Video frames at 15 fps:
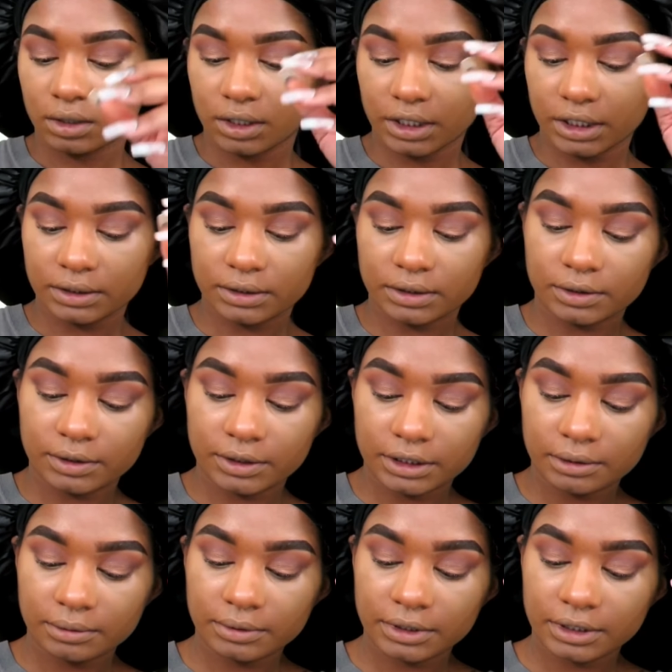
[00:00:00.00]
Next, we're going
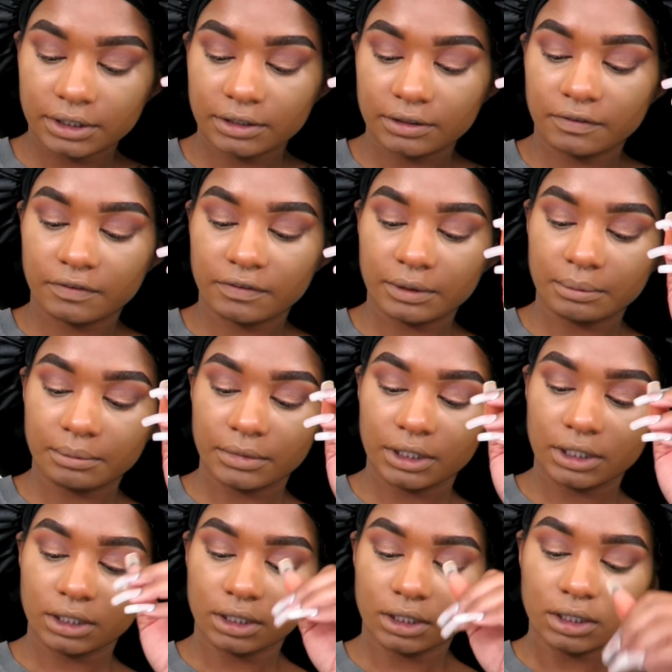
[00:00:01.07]
in with the Fit
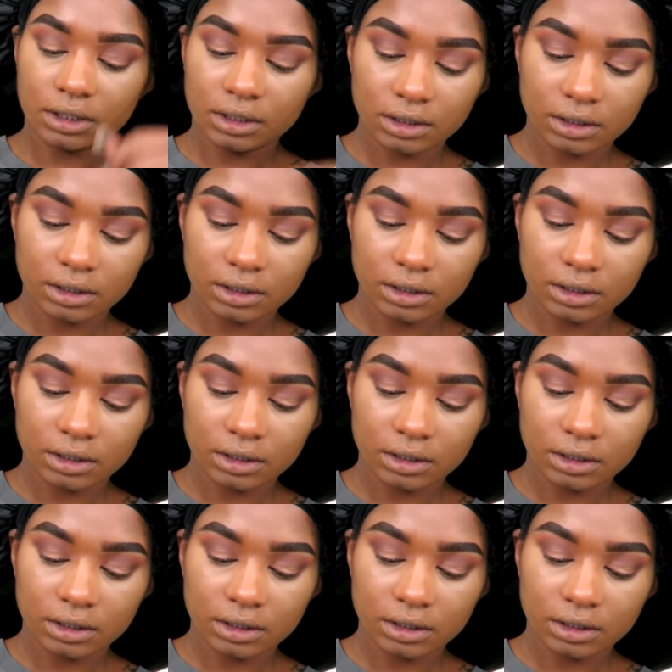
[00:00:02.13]
Me